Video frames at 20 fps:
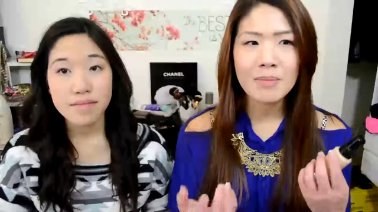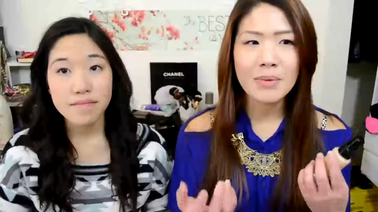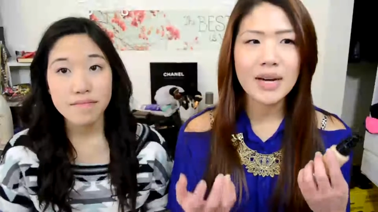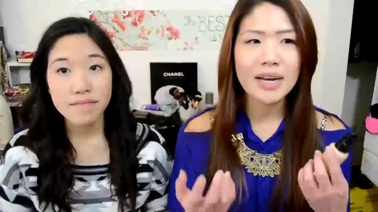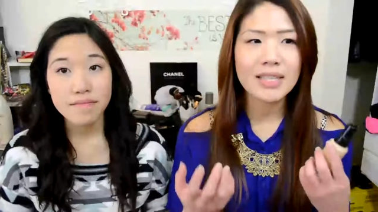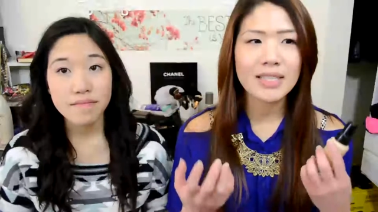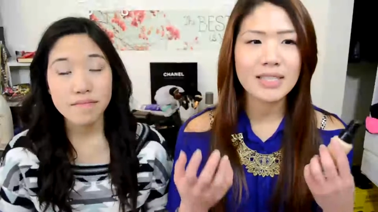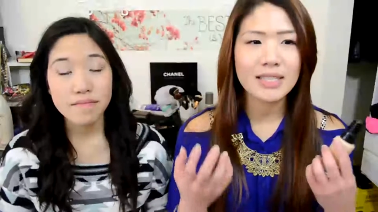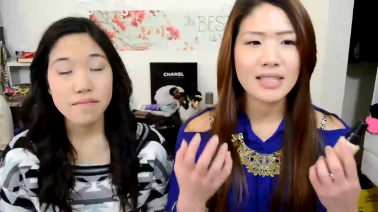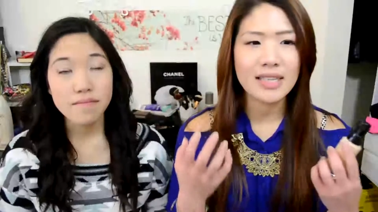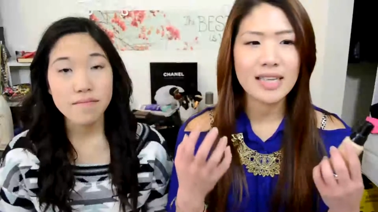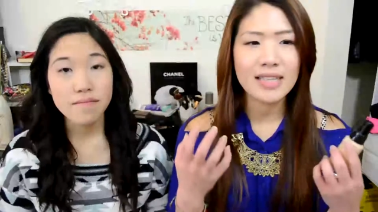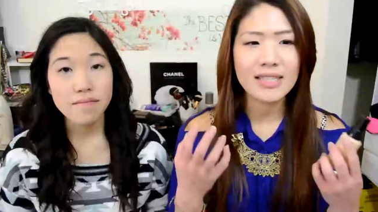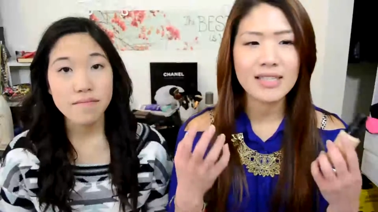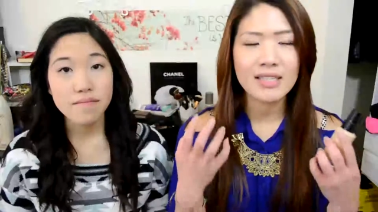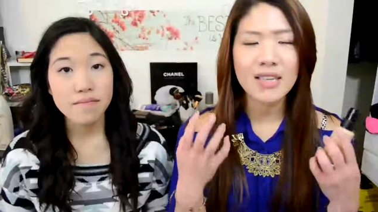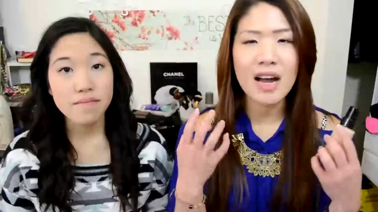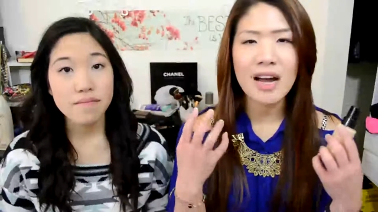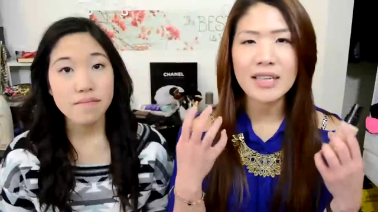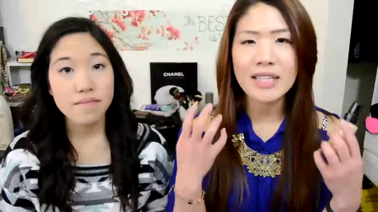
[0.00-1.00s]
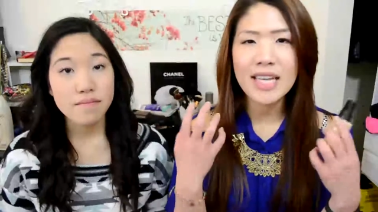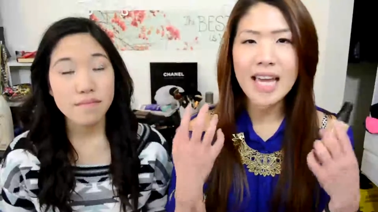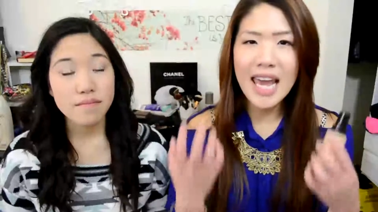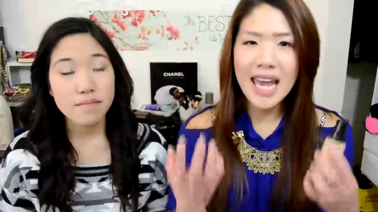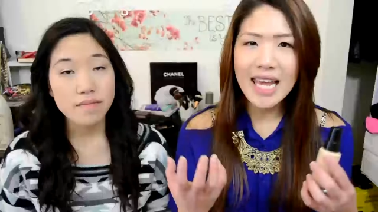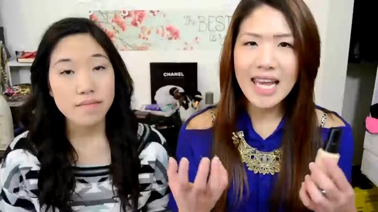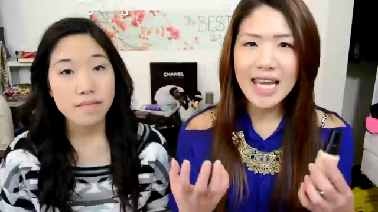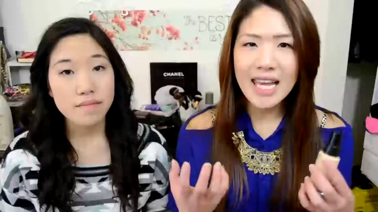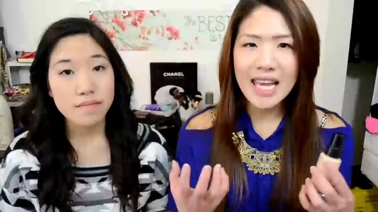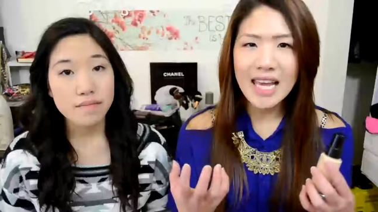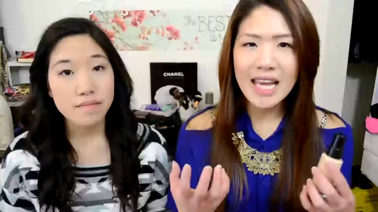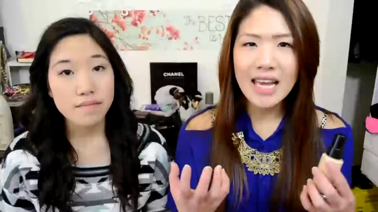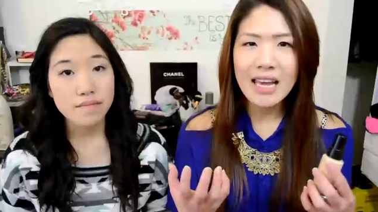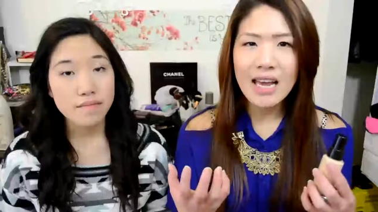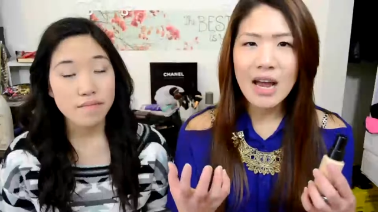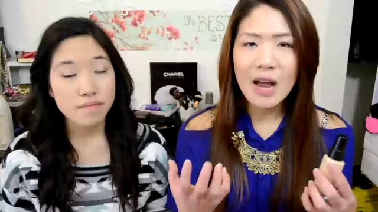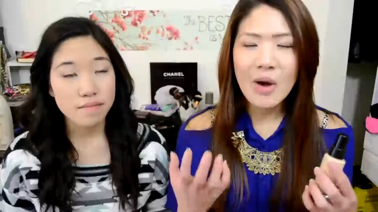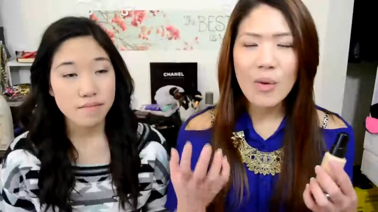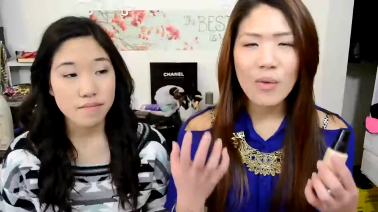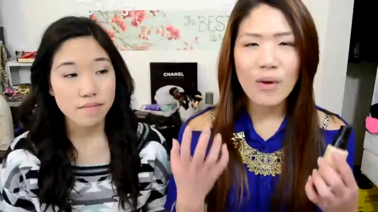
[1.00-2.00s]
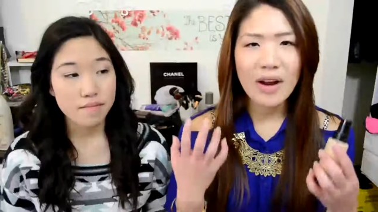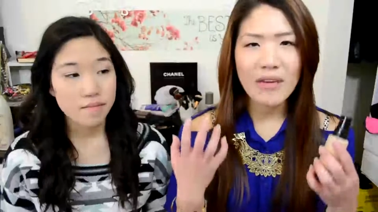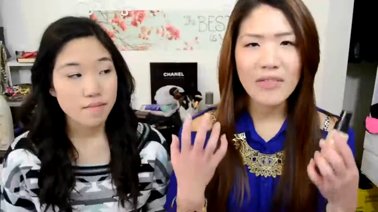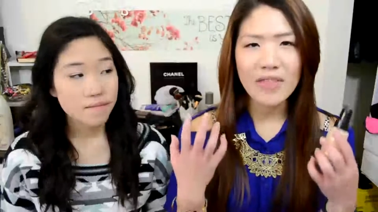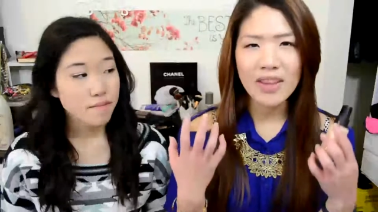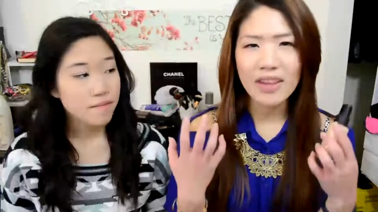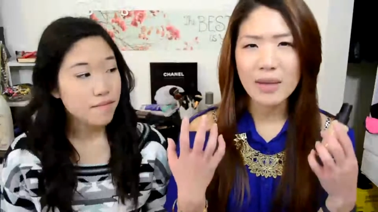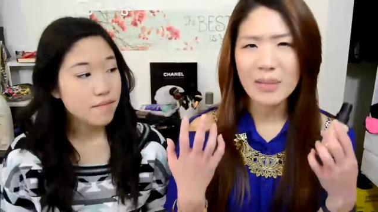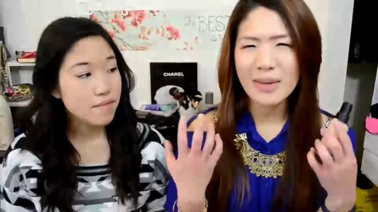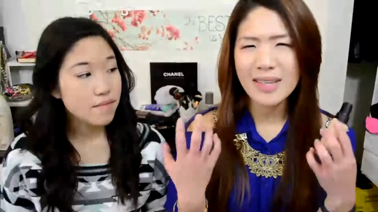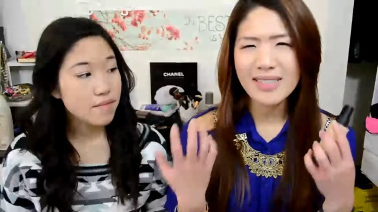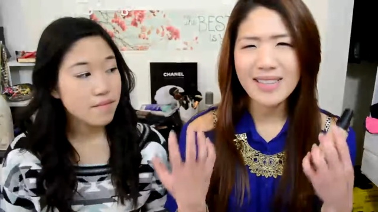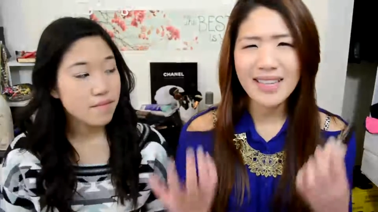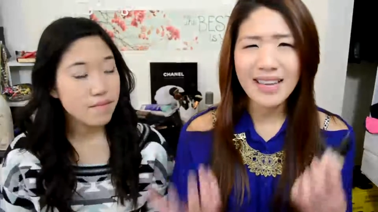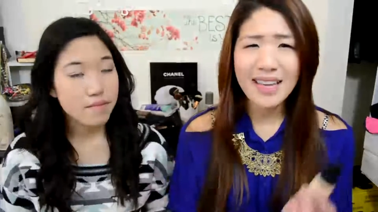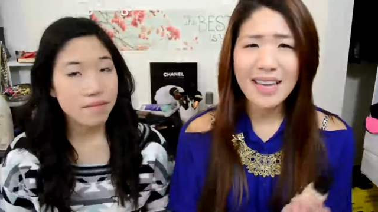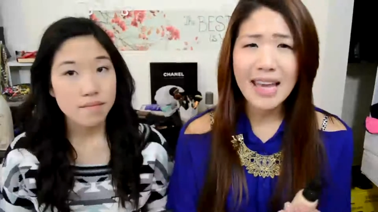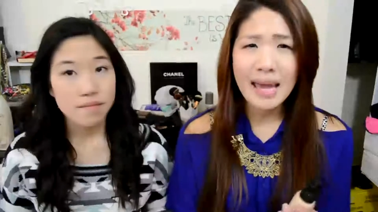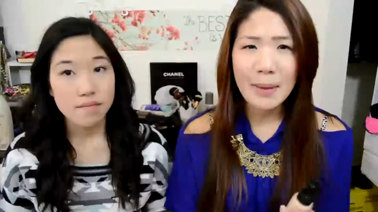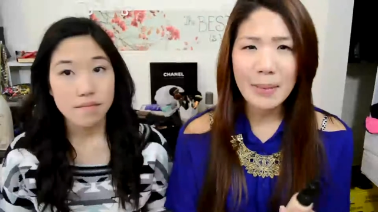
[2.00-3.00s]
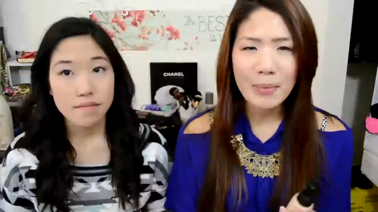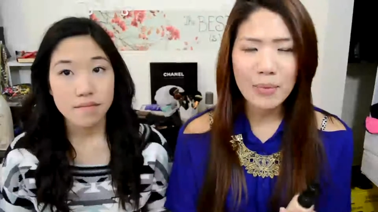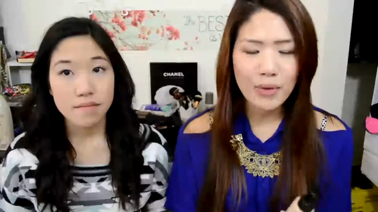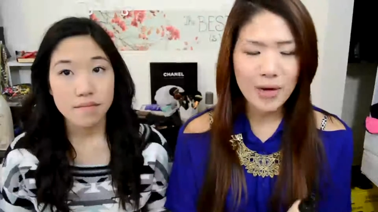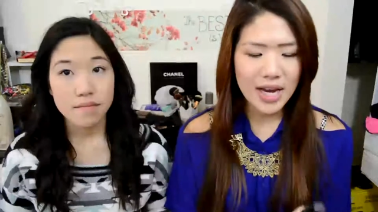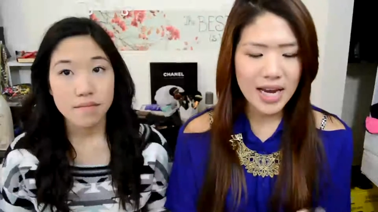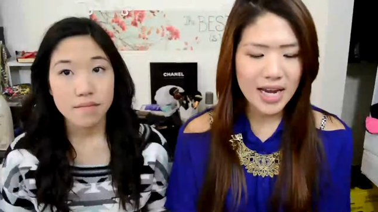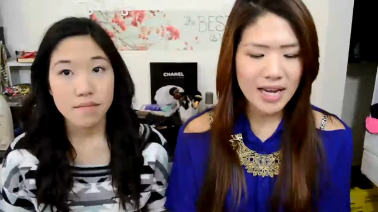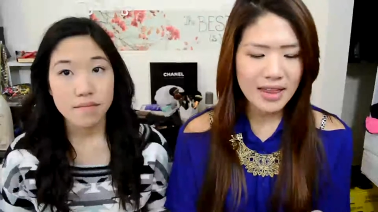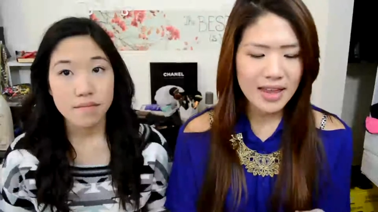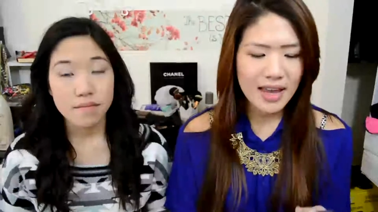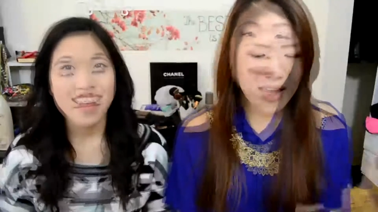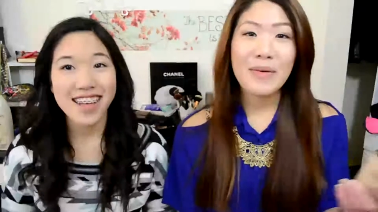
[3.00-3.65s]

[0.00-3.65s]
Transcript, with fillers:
Speaker 1: but it's not cakey where I feel like my skin can't breathe.